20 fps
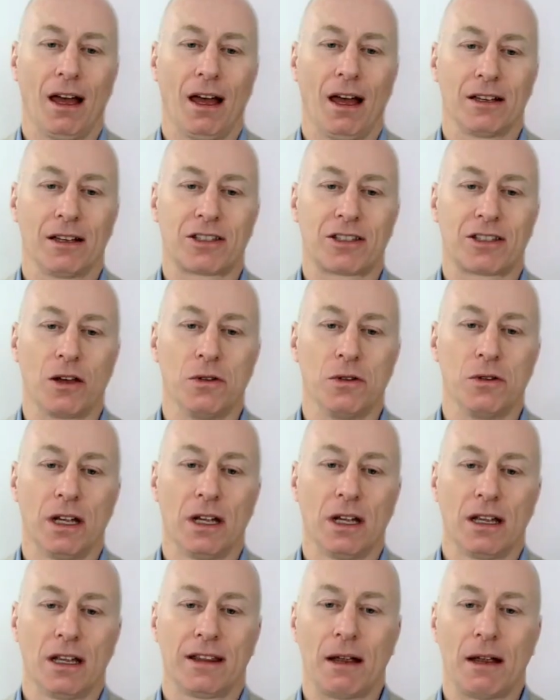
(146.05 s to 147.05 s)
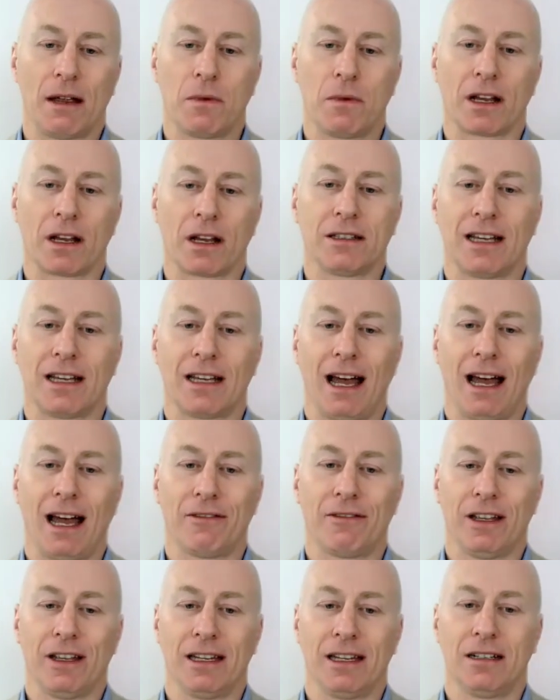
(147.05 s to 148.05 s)
So then we're going to
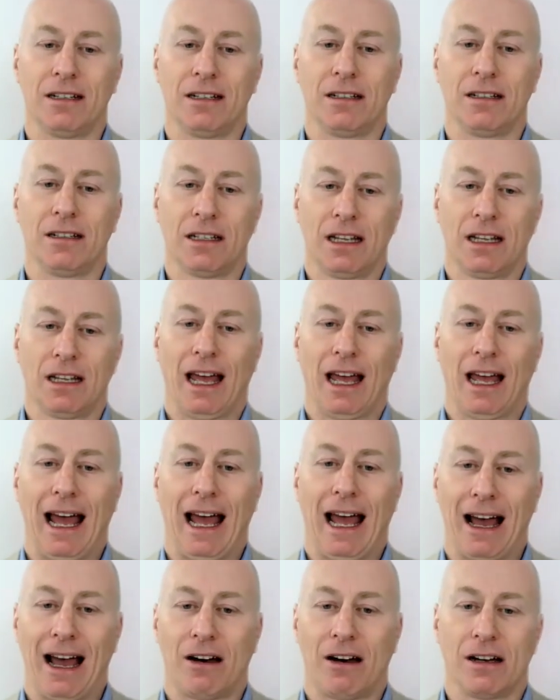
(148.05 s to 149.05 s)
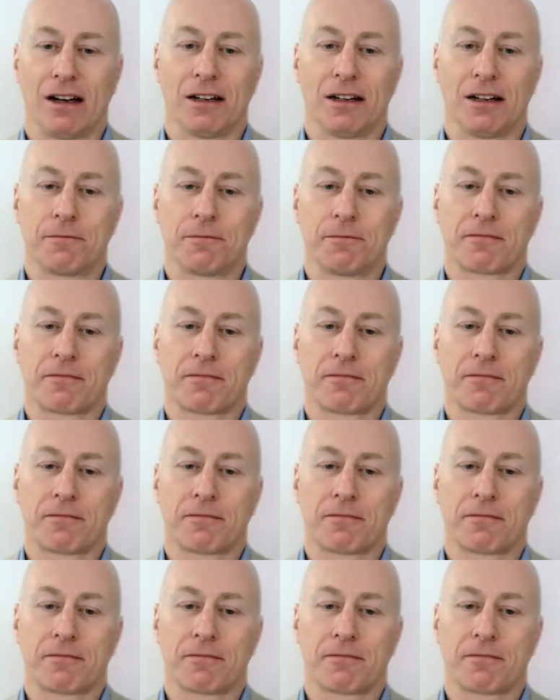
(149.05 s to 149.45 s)
have in our